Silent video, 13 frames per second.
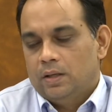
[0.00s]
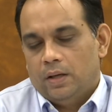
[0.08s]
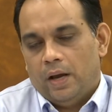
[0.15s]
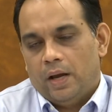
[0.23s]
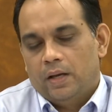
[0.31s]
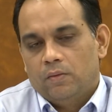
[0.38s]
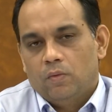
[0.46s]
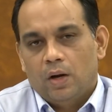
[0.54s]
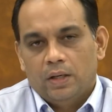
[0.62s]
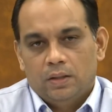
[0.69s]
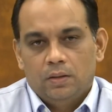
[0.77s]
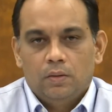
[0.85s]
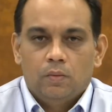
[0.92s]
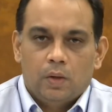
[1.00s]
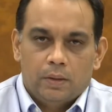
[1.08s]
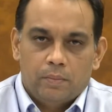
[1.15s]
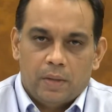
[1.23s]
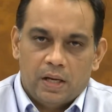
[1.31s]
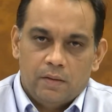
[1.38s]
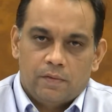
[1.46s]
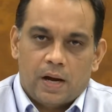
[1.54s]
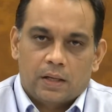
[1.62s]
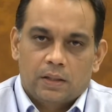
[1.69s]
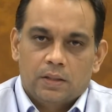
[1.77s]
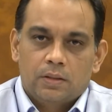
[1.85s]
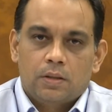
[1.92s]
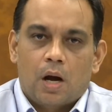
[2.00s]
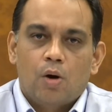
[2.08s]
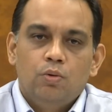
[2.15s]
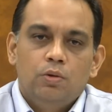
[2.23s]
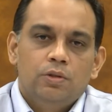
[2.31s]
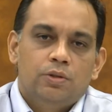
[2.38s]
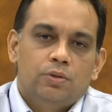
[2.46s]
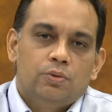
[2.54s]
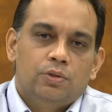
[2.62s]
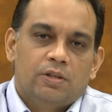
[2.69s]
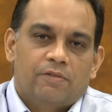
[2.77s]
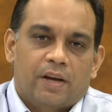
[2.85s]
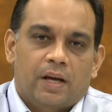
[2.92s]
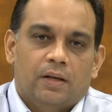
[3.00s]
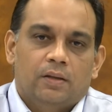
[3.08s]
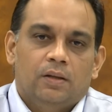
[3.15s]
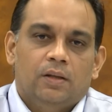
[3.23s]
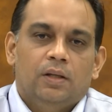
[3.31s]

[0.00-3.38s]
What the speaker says: and one main factor is how to choose a fan.